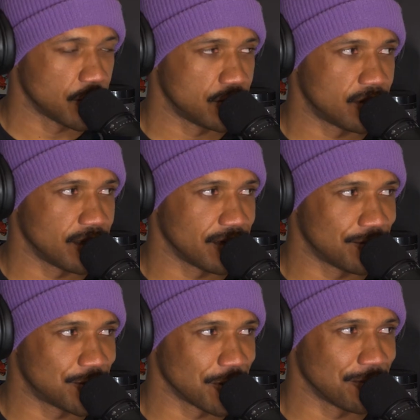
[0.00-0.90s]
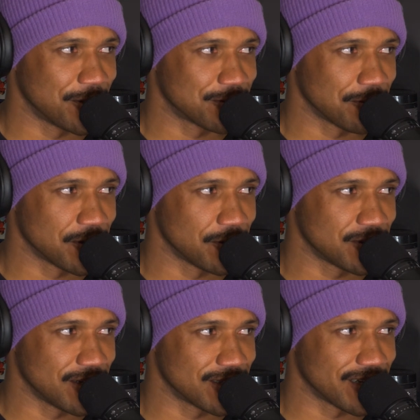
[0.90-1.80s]
What did you think of Sugarbush? What were
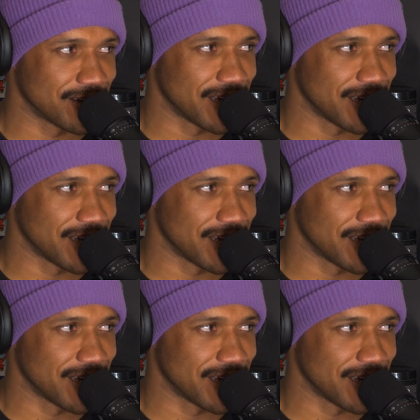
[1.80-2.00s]
those years there